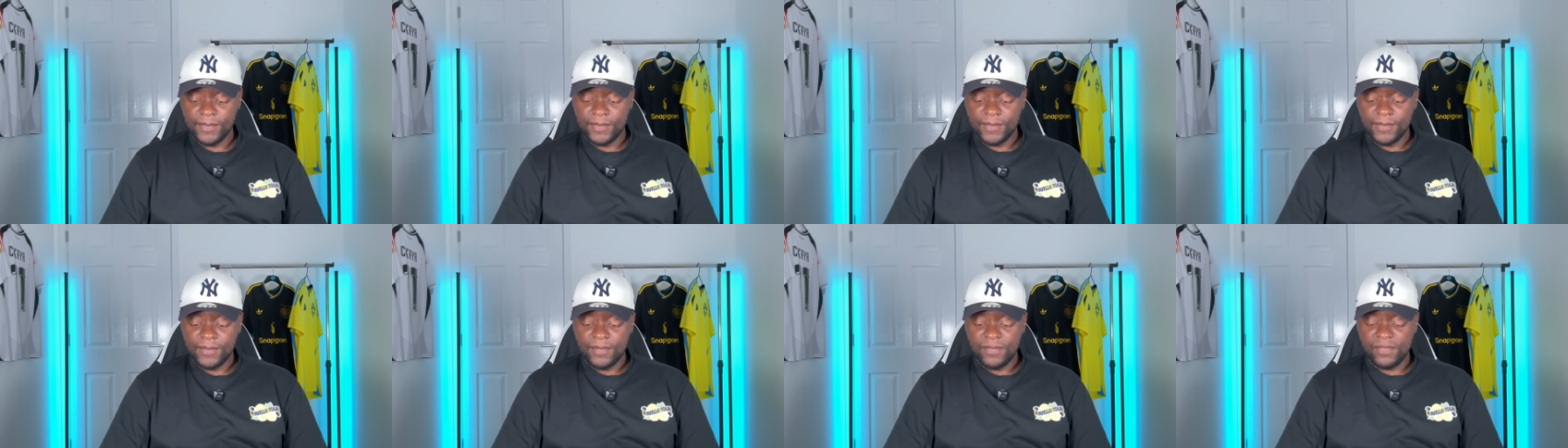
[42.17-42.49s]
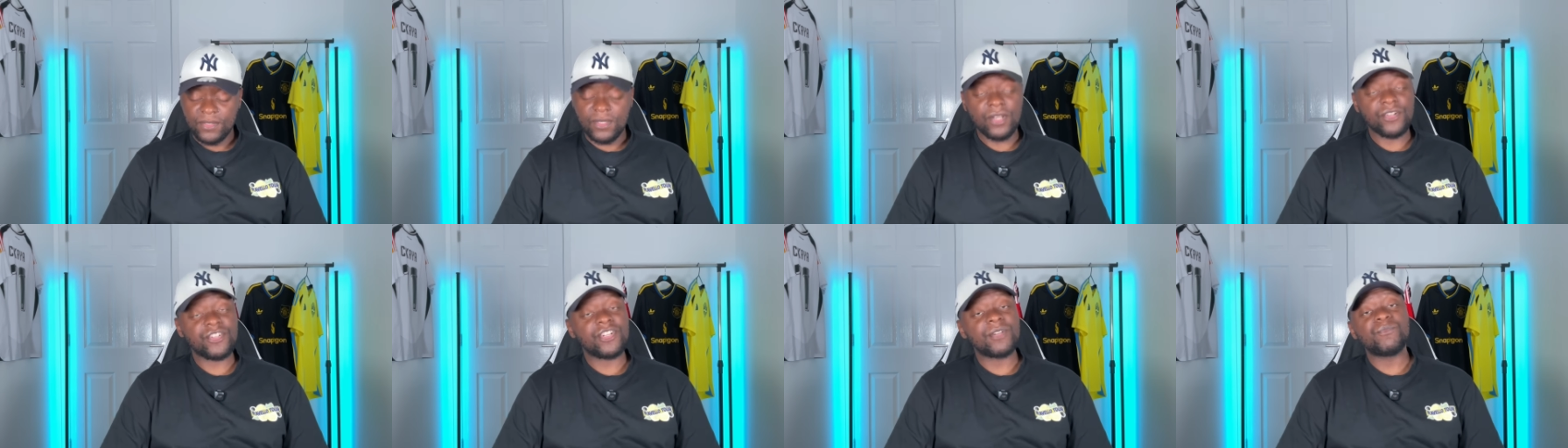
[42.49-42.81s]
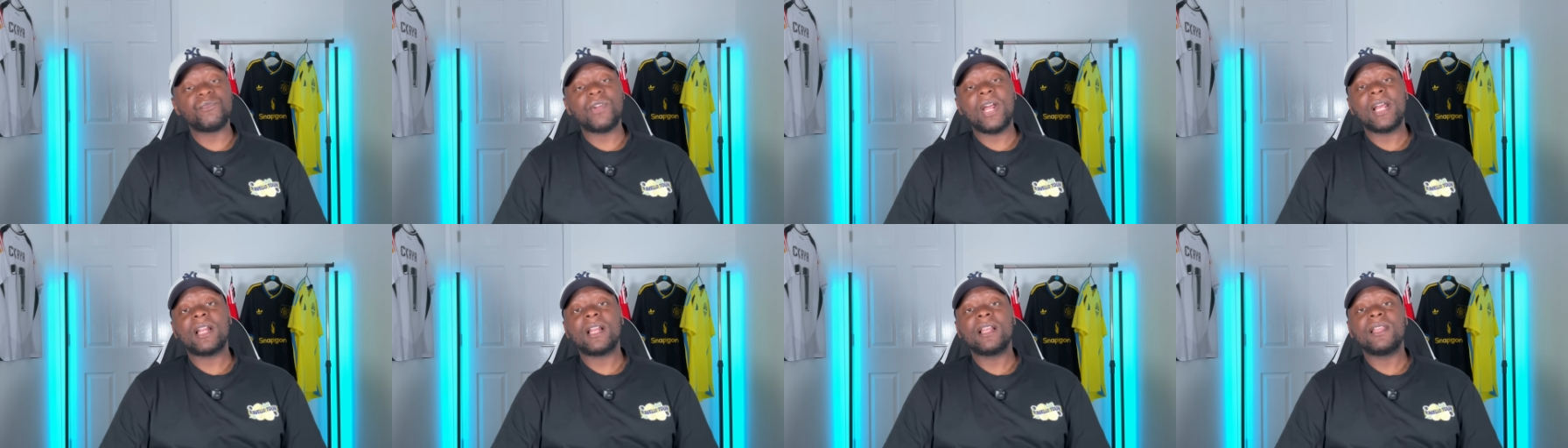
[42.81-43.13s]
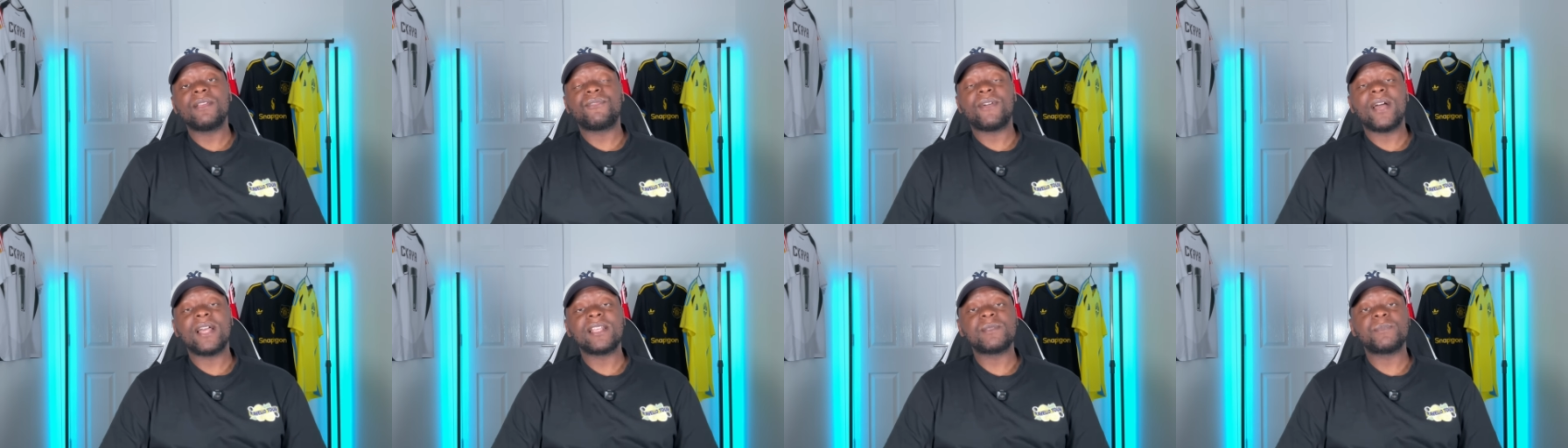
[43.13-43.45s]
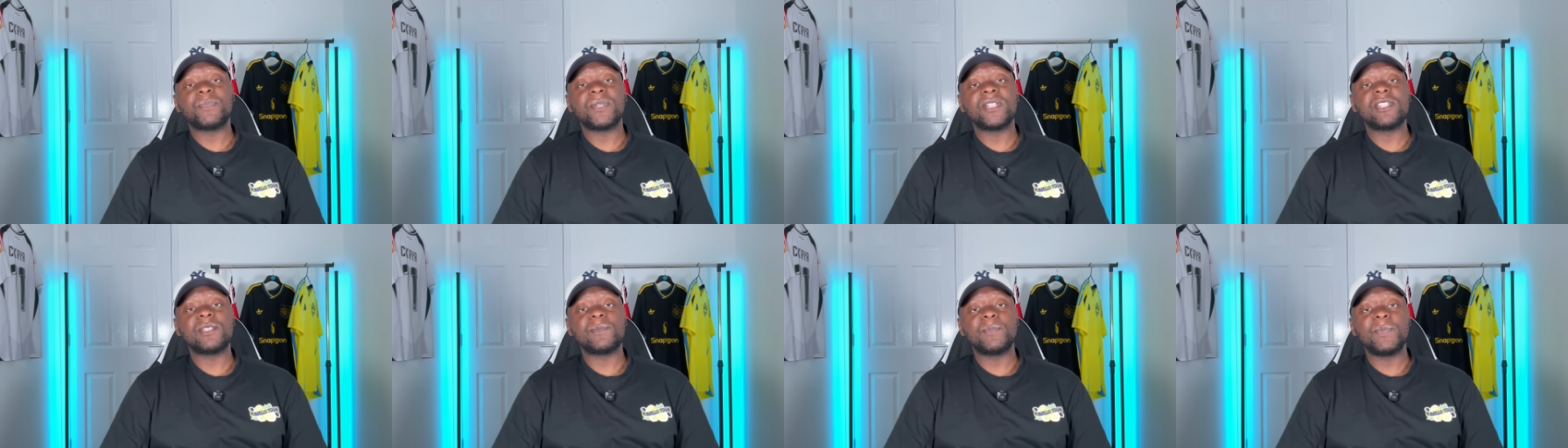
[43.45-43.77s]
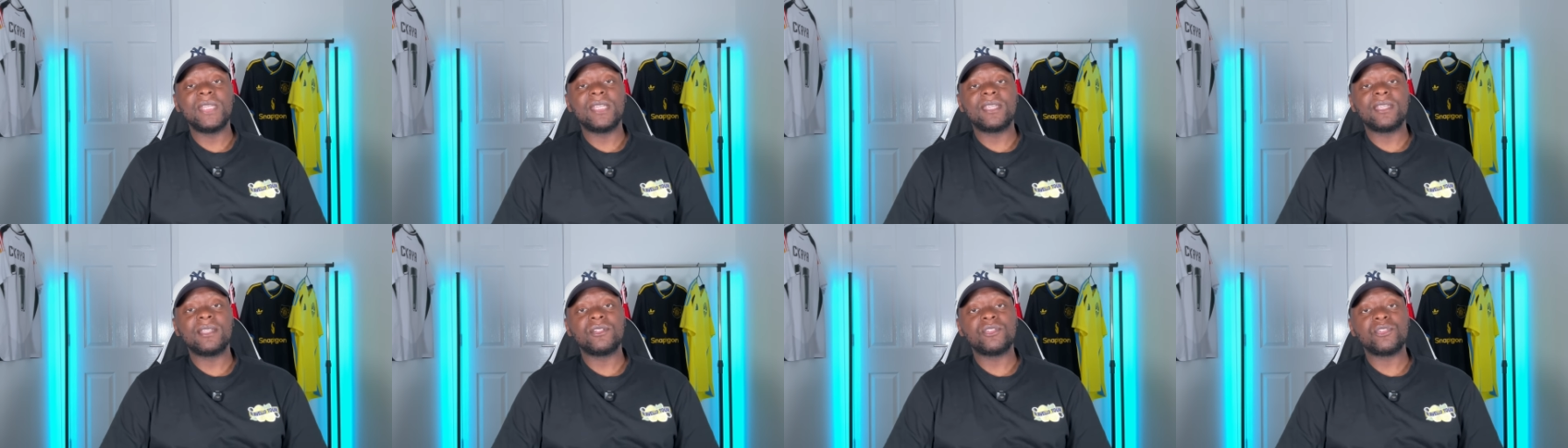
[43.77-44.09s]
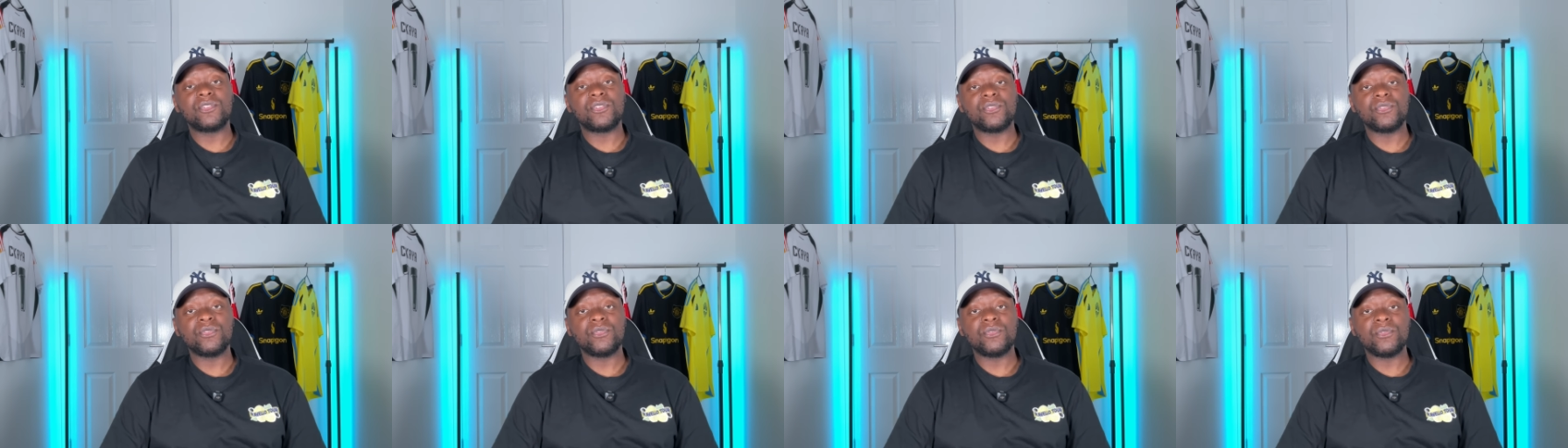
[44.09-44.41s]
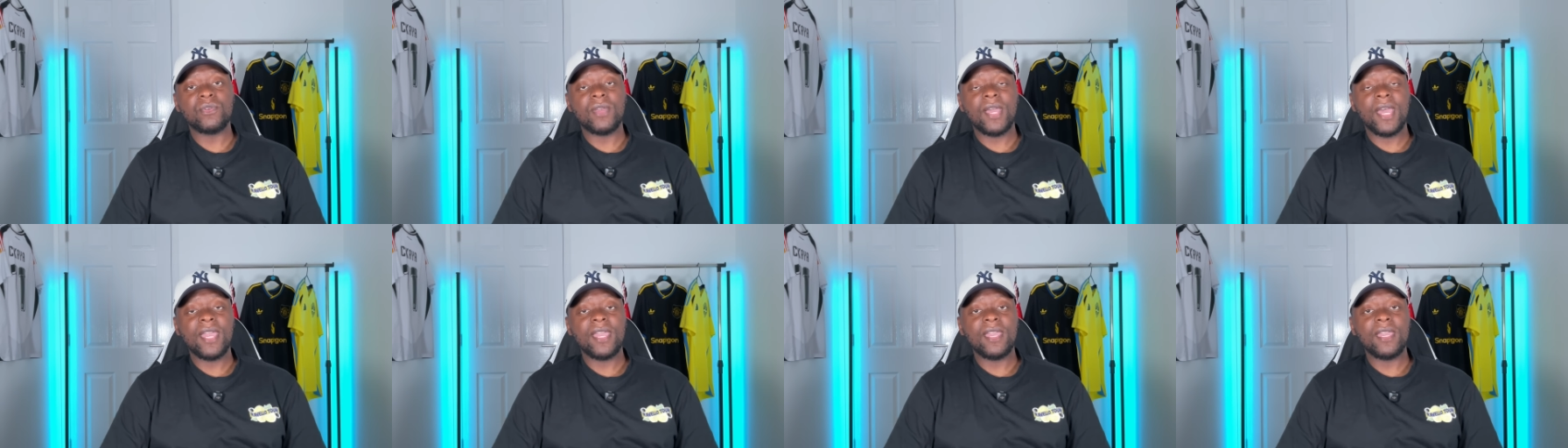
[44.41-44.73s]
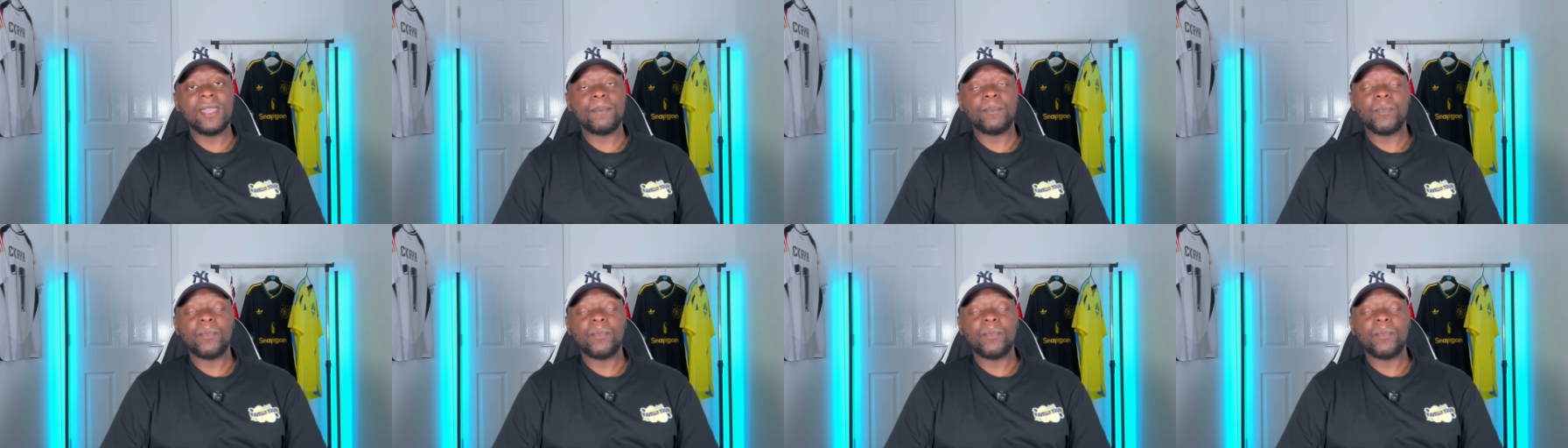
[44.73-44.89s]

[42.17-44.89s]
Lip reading: Sir Jim Ratcliffe has been speaking to a